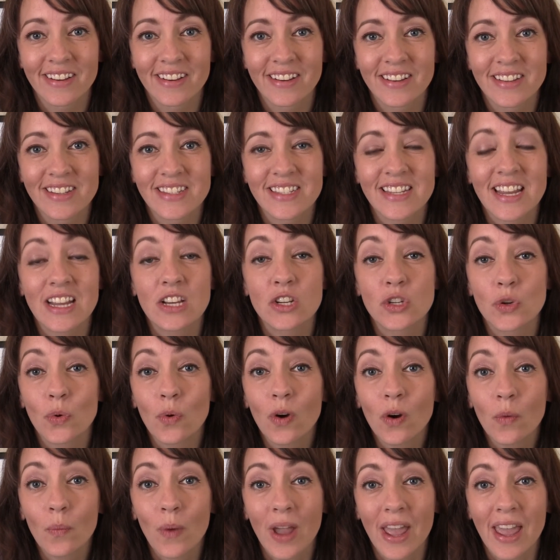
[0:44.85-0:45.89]
Say
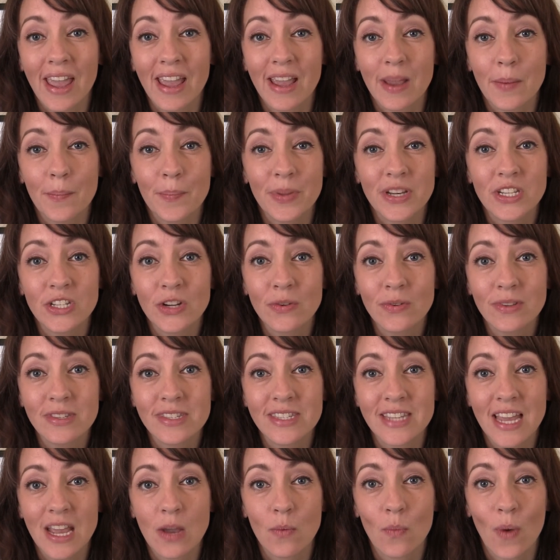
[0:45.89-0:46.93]
doorway, but don't
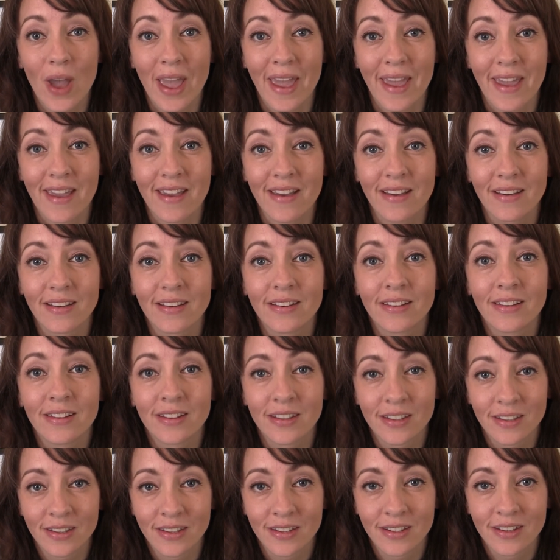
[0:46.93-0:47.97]
say way.
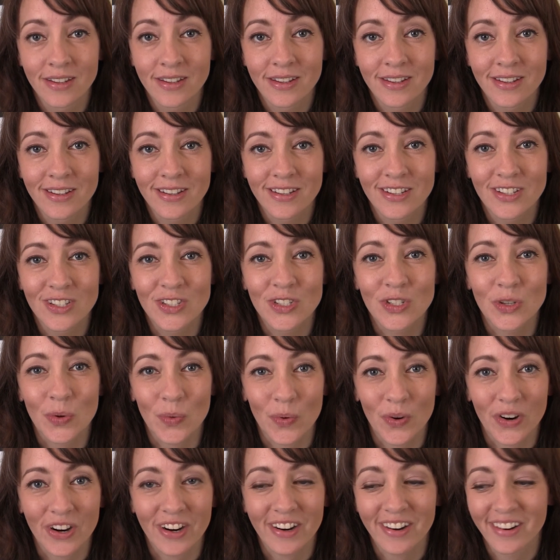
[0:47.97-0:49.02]

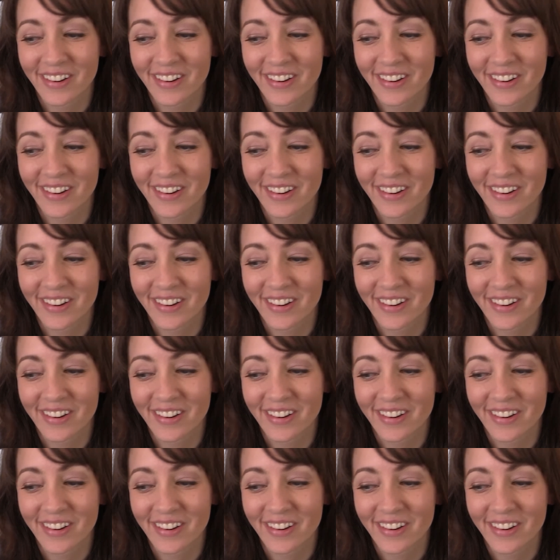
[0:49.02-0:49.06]
Door.